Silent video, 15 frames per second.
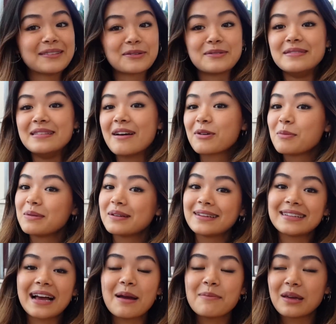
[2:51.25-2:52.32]
There's never been a
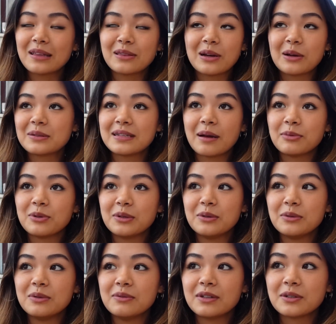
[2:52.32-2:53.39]
time that I thought I would stop doing
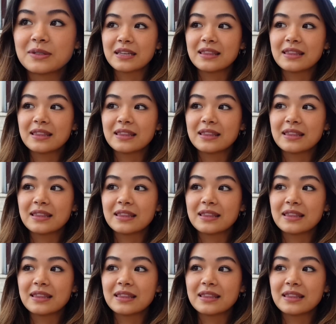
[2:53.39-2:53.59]
YouTube videos.